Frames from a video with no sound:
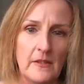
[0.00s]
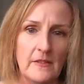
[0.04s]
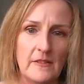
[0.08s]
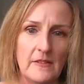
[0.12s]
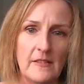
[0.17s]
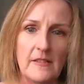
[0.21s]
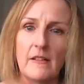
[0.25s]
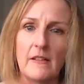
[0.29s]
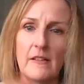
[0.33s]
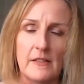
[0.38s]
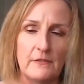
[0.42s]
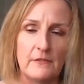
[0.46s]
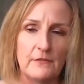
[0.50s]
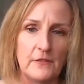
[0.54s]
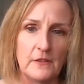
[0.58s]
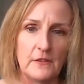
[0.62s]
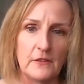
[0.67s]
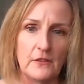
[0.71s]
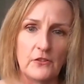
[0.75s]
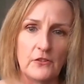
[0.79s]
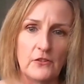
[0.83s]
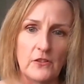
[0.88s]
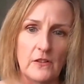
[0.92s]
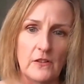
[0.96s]
TI
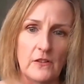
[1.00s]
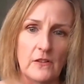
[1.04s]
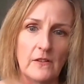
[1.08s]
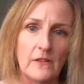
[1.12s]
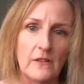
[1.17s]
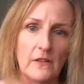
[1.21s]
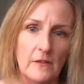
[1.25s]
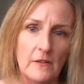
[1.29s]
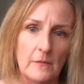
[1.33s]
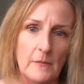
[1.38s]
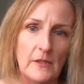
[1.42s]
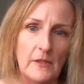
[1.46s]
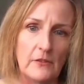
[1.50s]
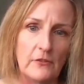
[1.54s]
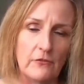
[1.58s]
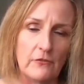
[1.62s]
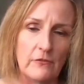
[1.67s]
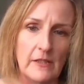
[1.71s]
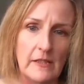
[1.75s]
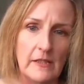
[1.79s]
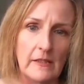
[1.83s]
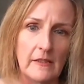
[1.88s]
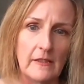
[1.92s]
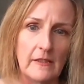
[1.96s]
functions that are
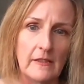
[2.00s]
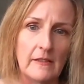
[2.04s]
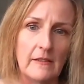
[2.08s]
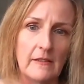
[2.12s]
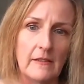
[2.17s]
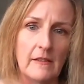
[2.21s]
measuring,